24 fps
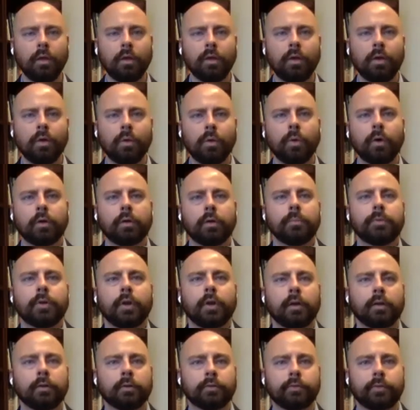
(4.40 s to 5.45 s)
Welcome to
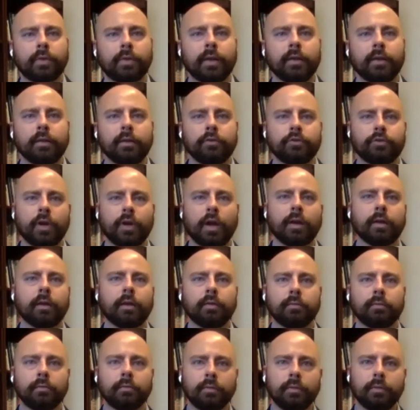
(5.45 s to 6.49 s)
Understanding China,
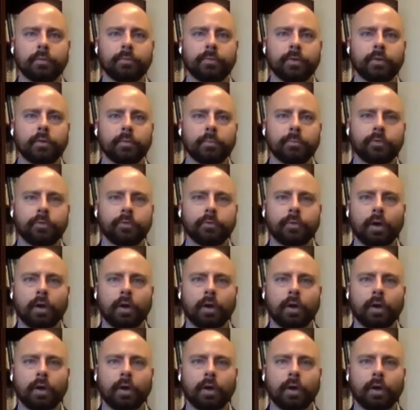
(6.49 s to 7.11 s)
the Victims of